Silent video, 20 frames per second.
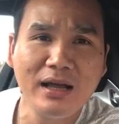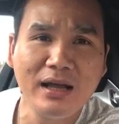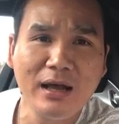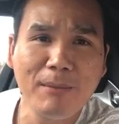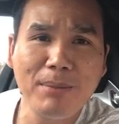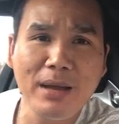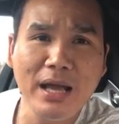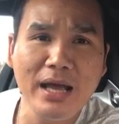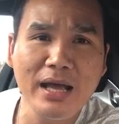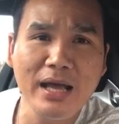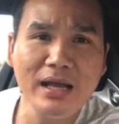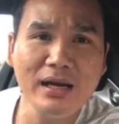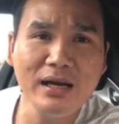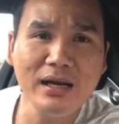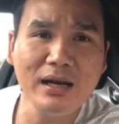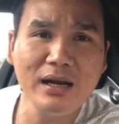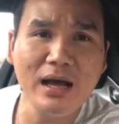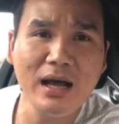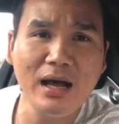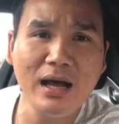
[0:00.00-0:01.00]

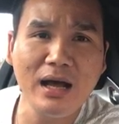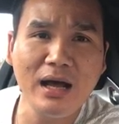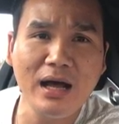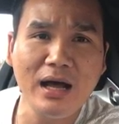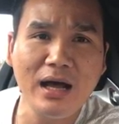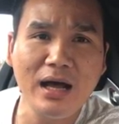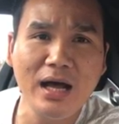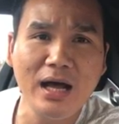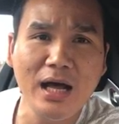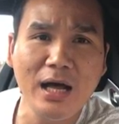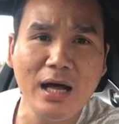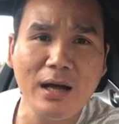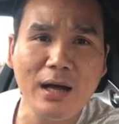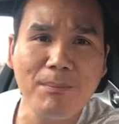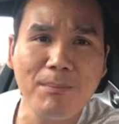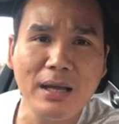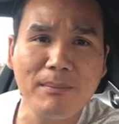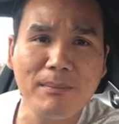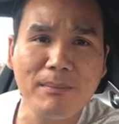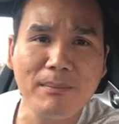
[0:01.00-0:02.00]
Ben
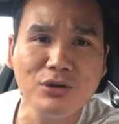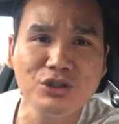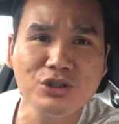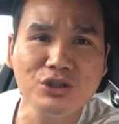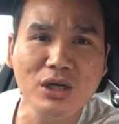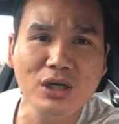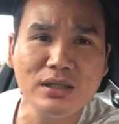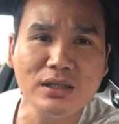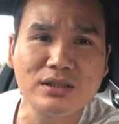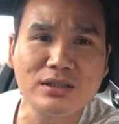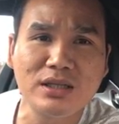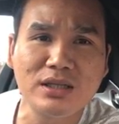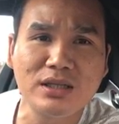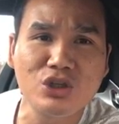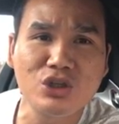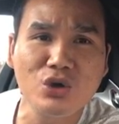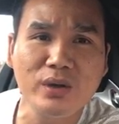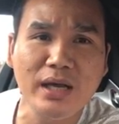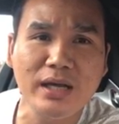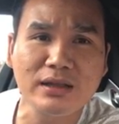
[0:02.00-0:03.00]
Moja, did
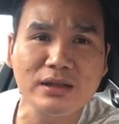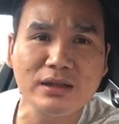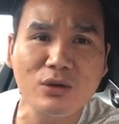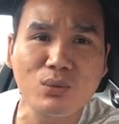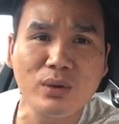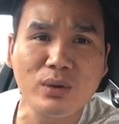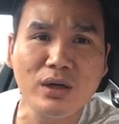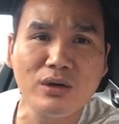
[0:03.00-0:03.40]
you get the